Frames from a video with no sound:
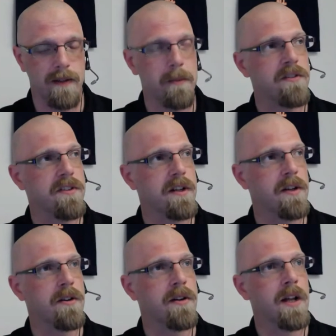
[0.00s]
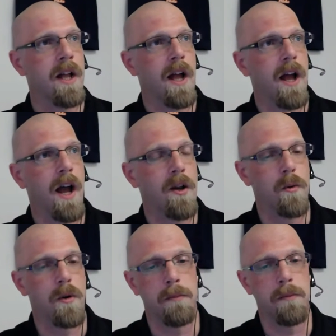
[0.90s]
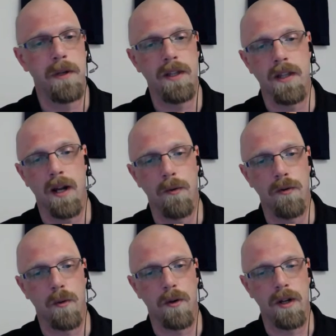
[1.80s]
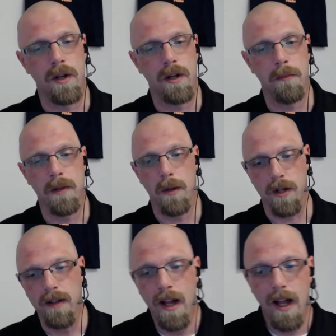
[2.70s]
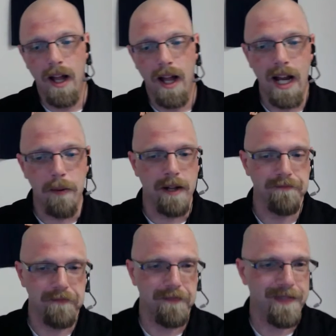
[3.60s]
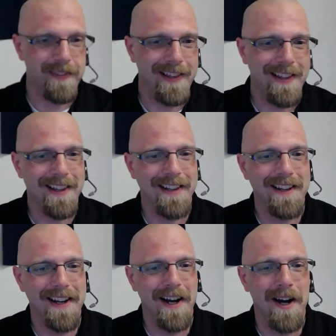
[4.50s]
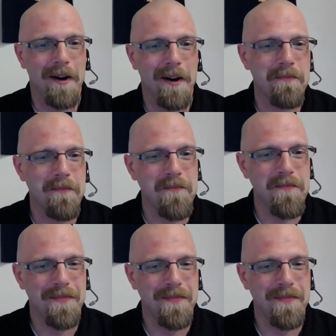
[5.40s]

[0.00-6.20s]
me see here. I don't want to admit that I was working, but I was working. Anyway, so